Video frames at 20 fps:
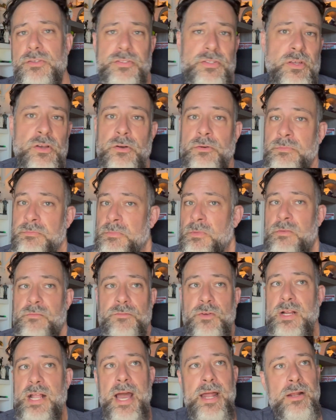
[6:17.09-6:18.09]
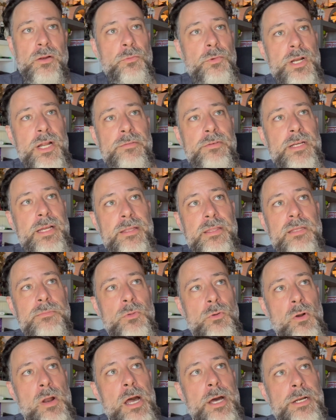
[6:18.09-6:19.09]
So forget it. We're never getting the
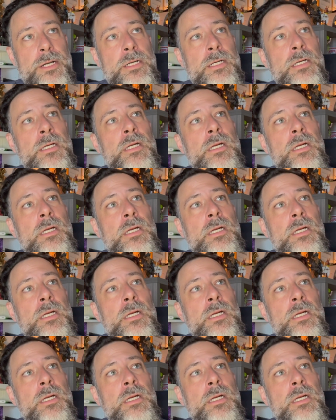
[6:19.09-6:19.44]
Marauder.